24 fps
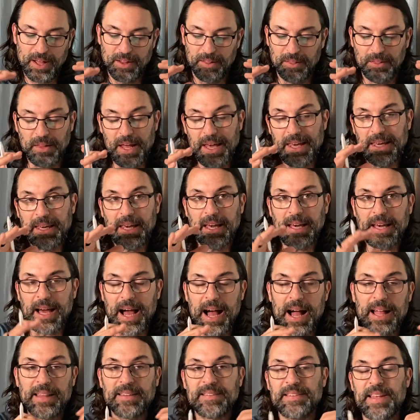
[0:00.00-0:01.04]
like
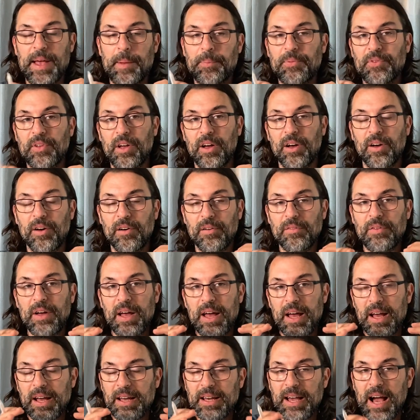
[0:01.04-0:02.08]
concepts, of
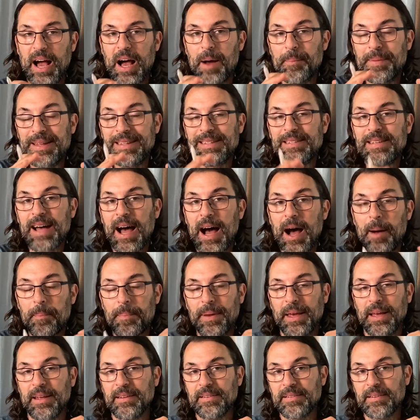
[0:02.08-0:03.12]
common
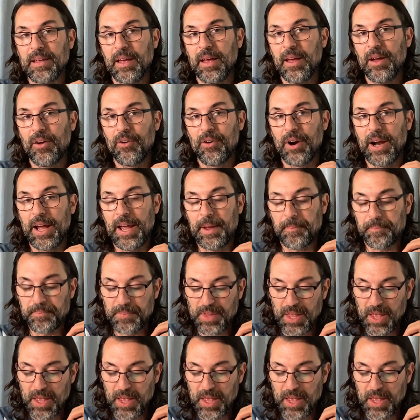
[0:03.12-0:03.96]
topics, right?